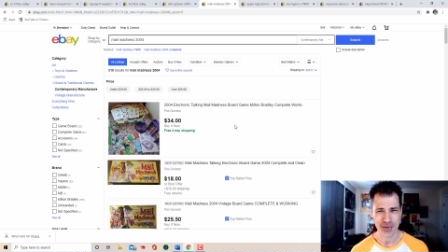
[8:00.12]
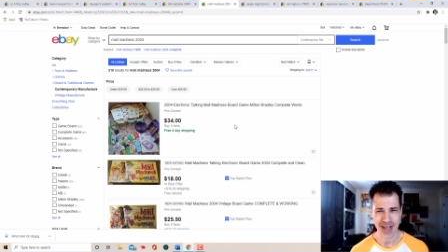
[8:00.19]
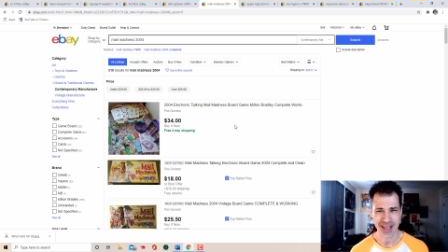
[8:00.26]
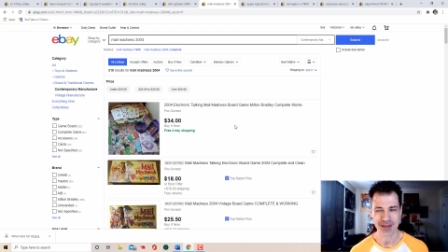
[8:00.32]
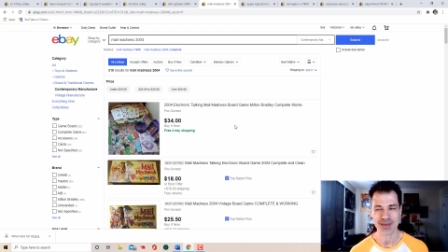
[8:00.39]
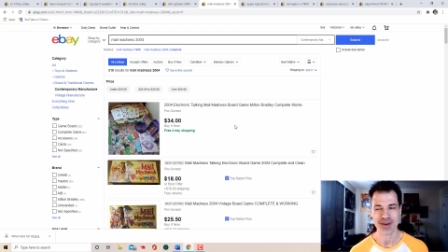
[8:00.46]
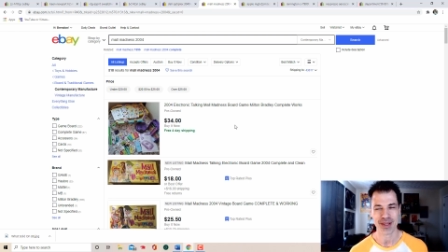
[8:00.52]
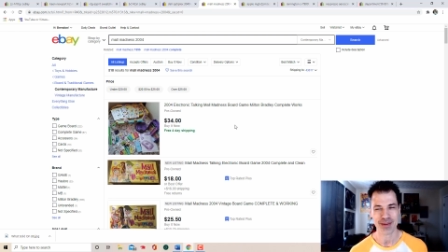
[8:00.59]
that?
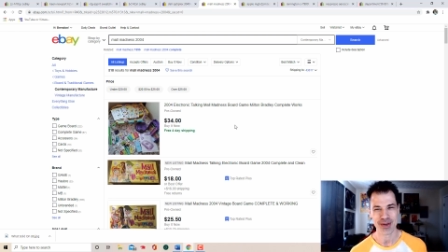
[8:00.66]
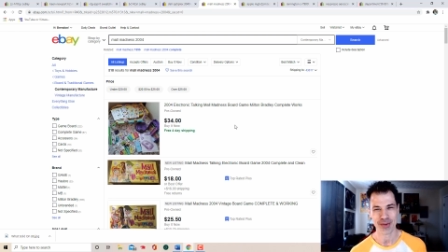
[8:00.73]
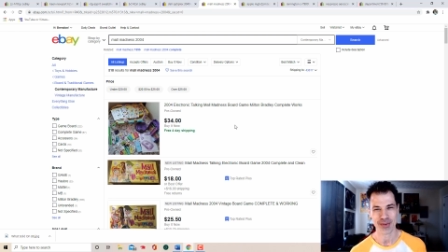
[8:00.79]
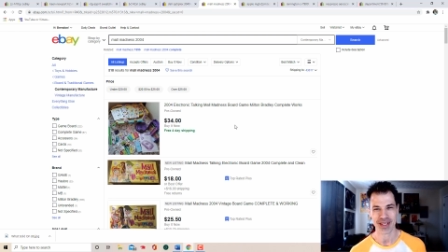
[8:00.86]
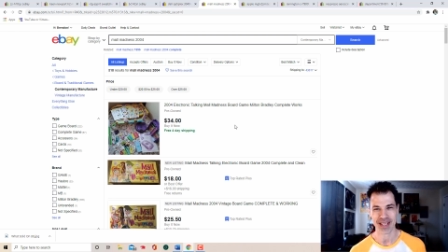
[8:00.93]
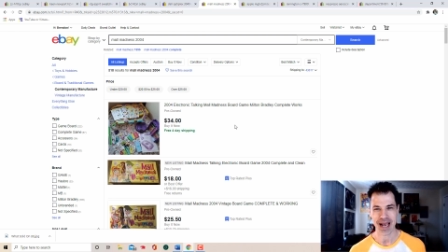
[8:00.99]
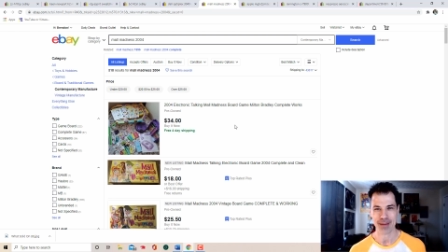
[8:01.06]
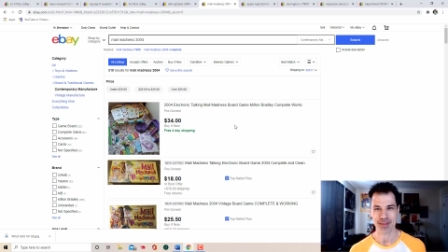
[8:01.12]
Let me let me know in the
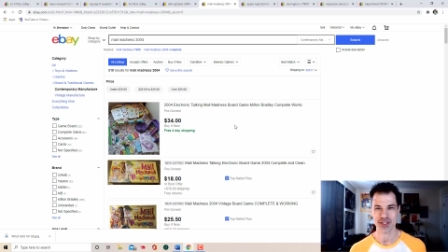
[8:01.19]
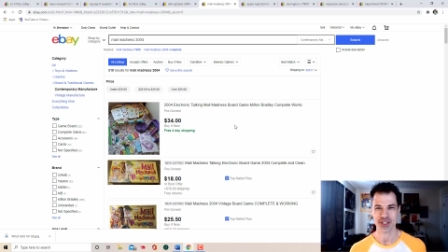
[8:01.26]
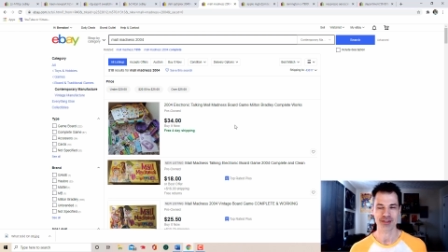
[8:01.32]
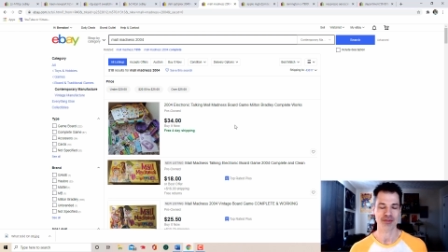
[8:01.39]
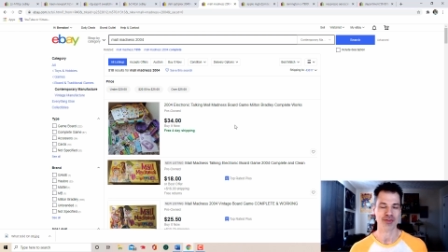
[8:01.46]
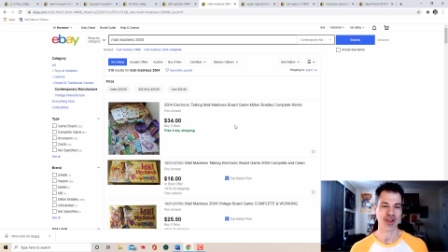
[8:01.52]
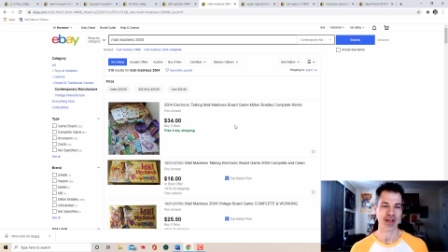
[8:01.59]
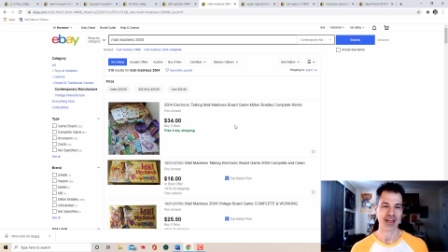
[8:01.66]
comments. You
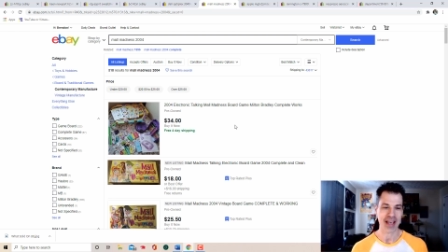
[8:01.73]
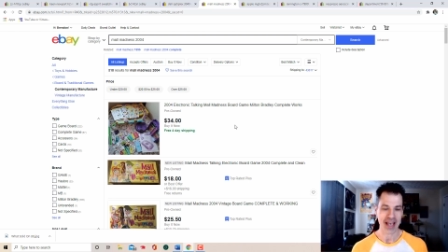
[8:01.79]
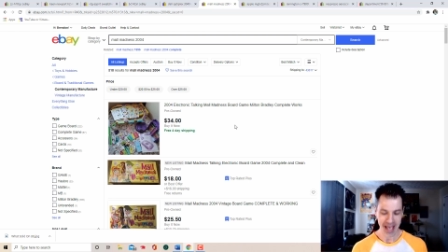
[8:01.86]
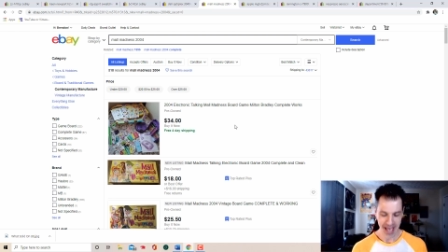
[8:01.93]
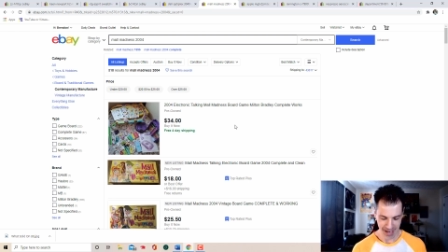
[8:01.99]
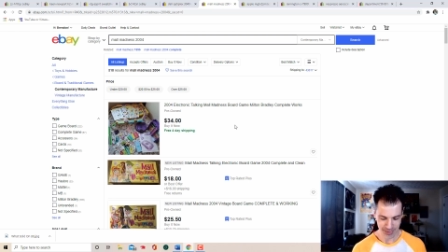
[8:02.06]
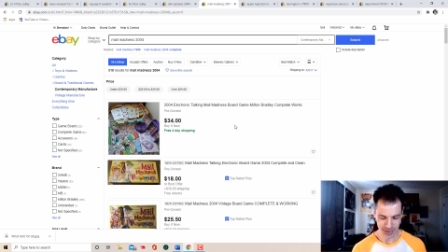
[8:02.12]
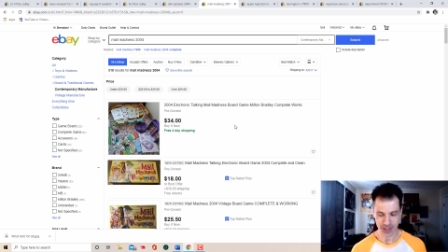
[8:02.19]
like
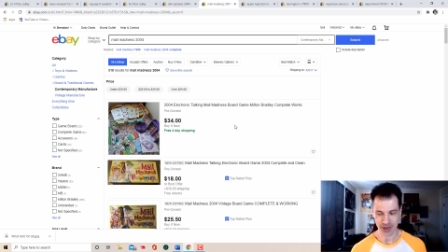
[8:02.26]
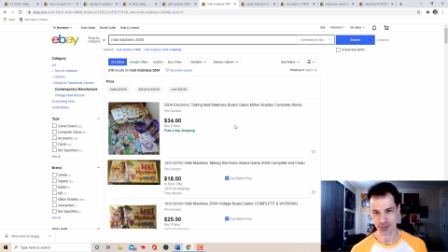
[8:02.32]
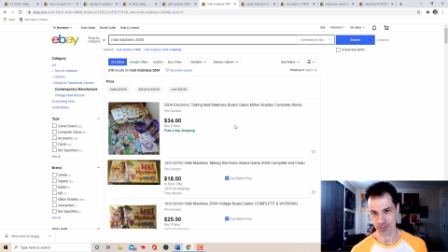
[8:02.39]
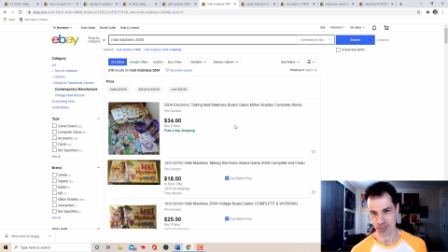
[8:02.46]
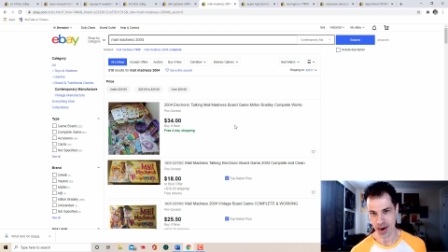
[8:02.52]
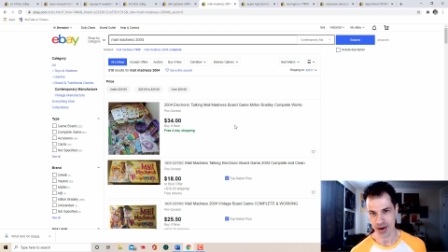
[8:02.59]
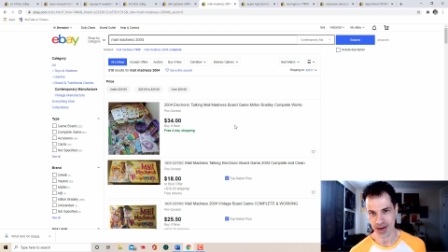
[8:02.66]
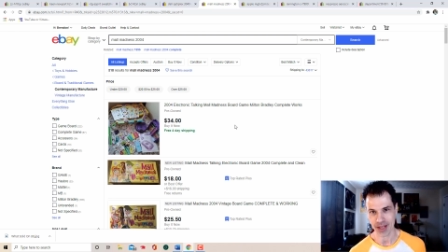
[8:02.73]
have stuff
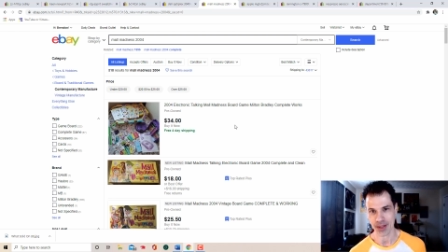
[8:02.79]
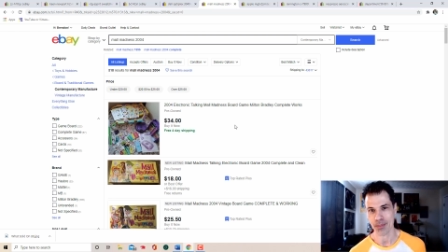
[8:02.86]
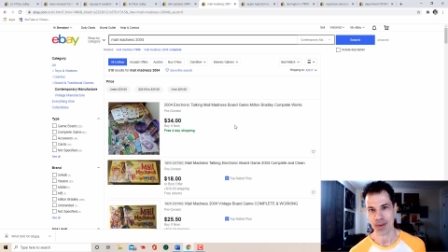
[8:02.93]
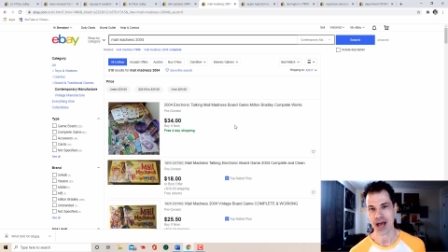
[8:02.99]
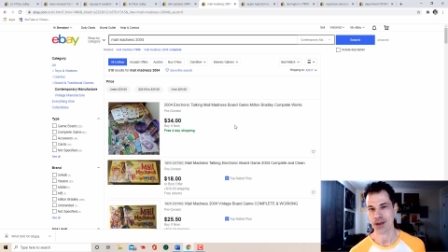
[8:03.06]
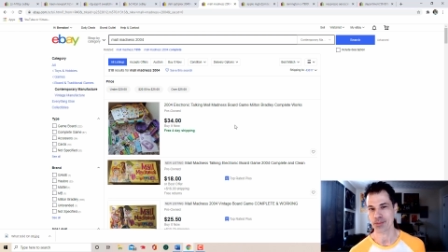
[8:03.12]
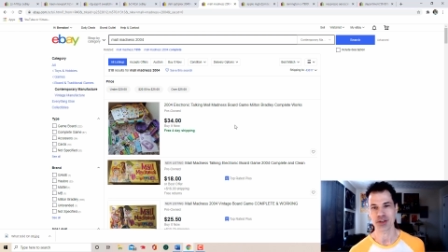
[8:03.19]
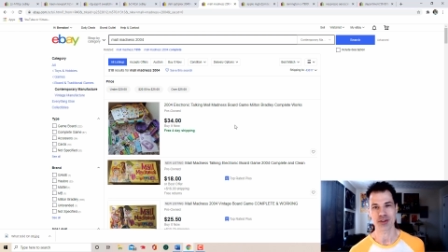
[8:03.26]
buried on the
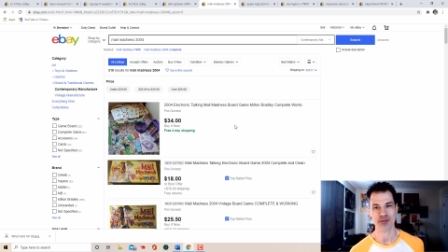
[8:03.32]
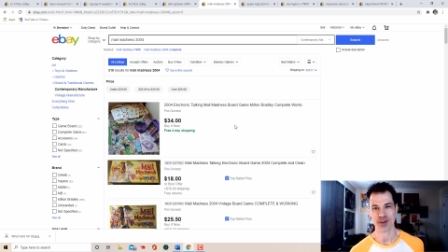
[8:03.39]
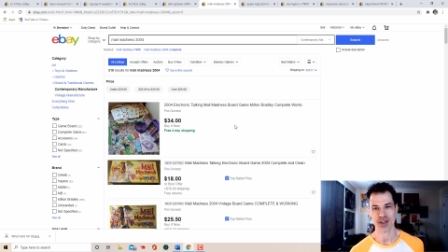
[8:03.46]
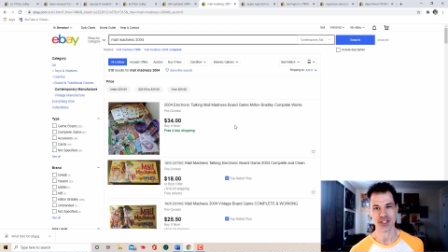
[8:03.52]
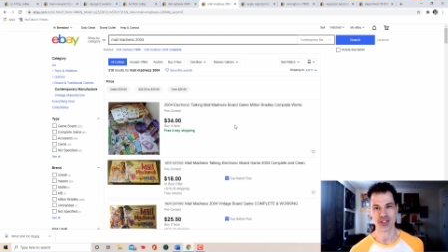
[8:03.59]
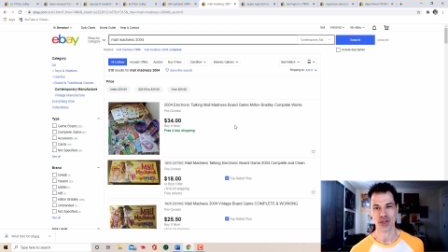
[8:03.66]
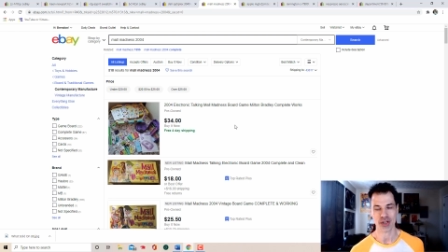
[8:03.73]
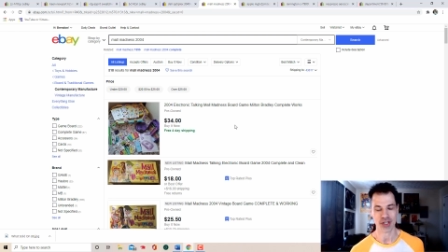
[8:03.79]
bottom and you forget
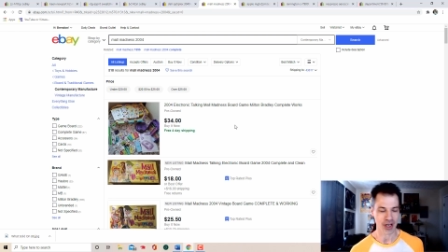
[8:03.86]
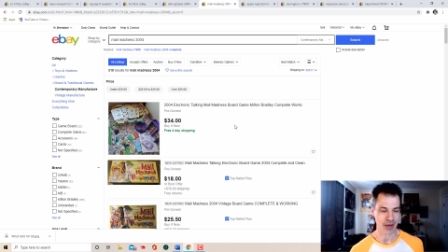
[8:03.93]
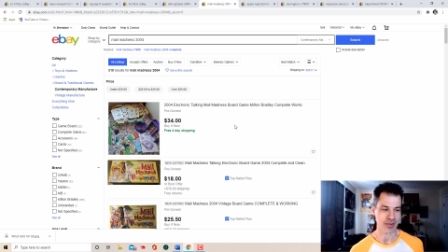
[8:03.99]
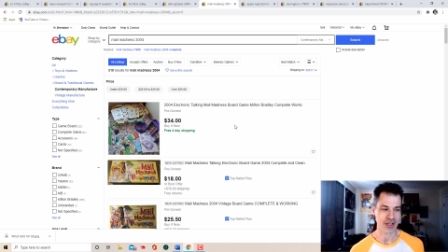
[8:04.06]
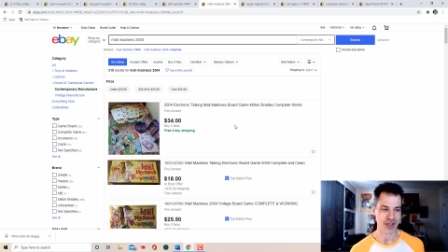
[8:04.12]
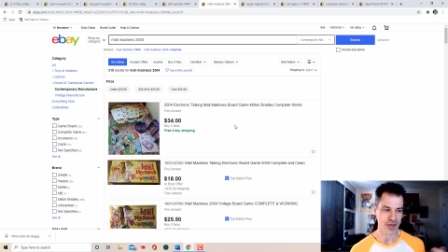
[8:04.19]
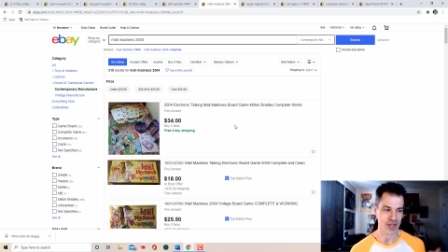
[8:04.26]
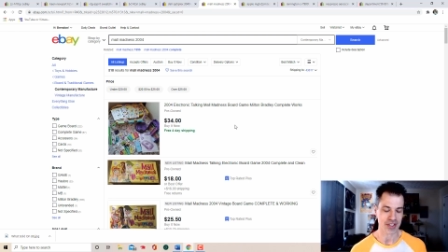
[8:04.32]
to look it up, and
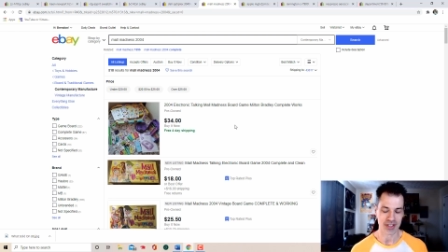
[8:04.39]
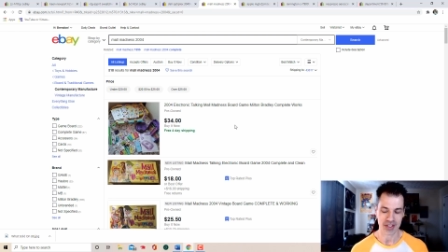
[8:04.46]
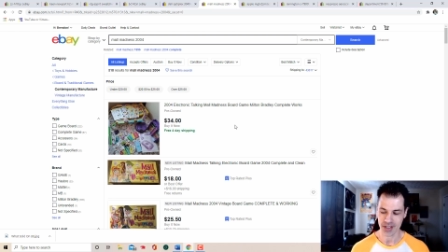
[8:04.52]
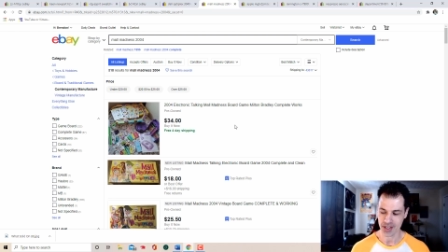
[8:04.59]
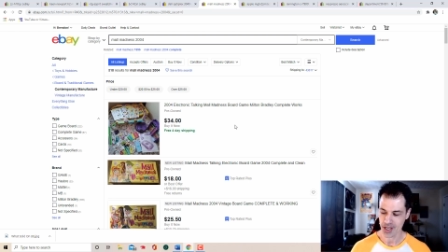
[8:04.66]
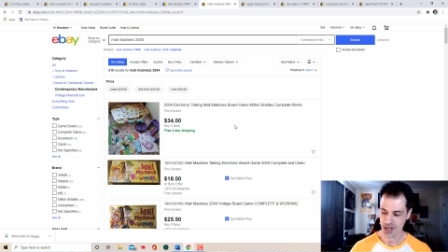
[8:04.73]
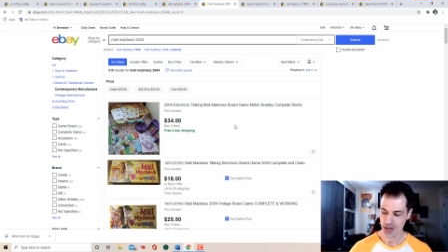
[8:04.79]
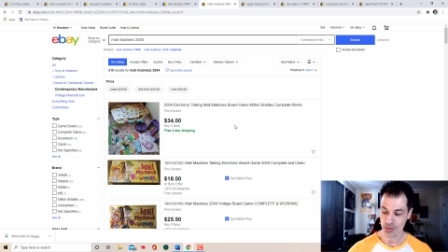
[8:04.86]
then you get to the
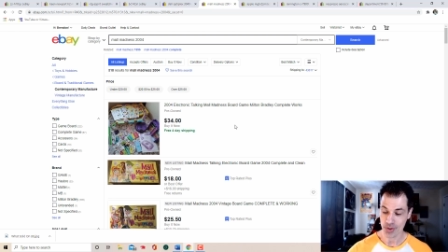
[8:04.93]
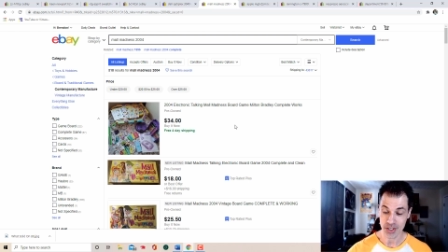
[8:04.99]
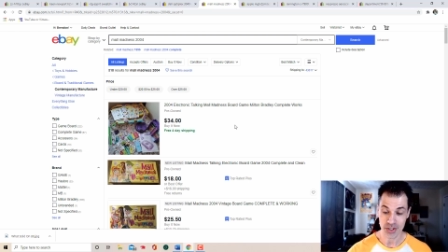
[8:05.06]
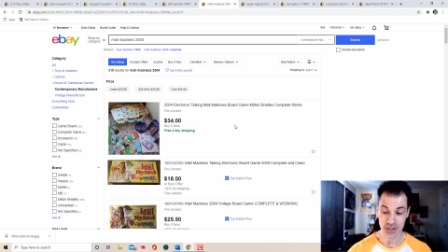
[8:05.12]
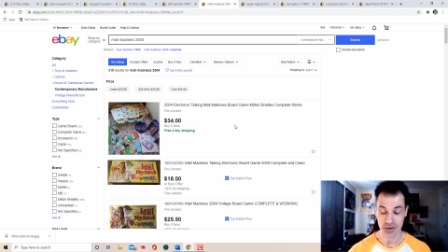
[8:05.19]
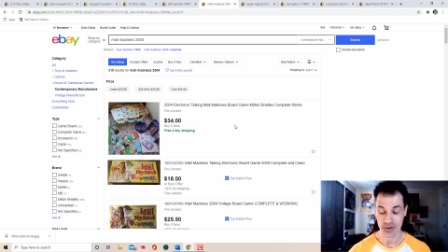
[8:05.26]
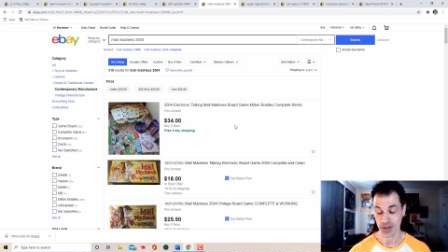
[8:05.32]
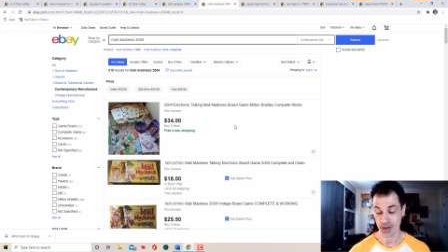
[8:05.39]

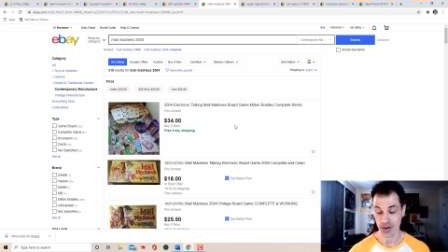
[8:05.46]
register and you're like,